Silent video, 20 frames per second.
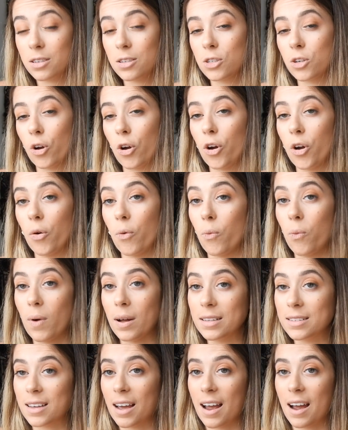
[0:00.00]
So
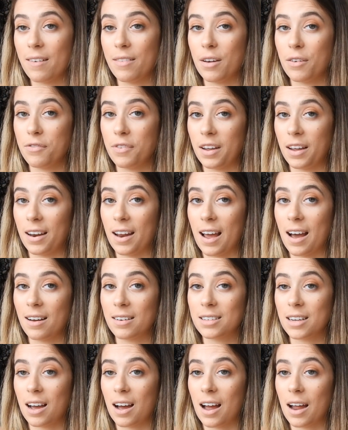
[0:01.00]
once I have that figured
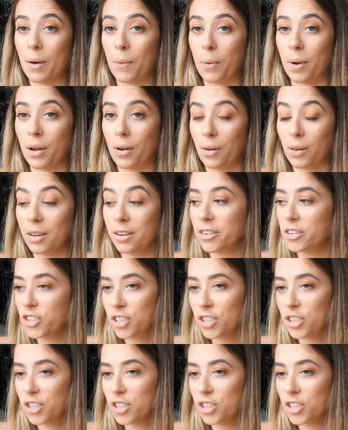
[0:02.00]
out, I will